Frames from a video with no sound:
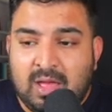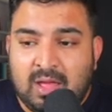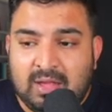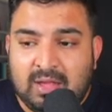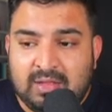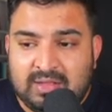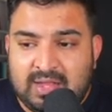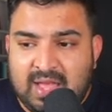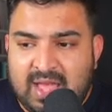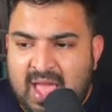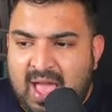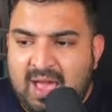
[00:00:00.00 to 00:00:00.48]

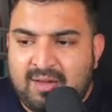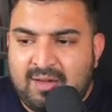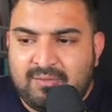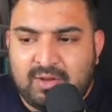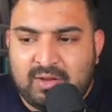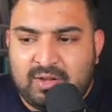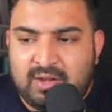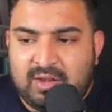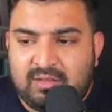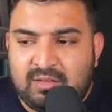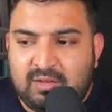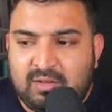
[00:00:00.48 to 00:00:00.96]
They have a
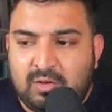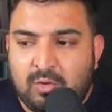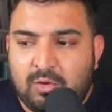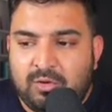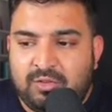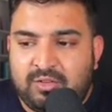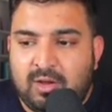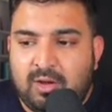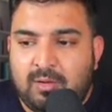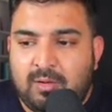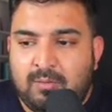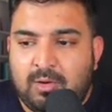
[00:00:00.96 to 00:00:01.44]
Discord
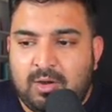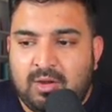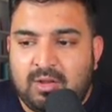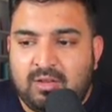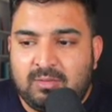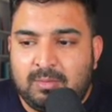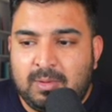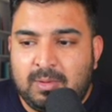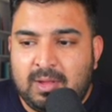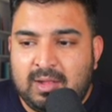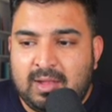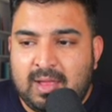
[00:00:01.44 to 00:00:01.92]
server
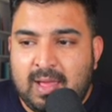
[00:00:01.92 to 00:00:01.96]
as well.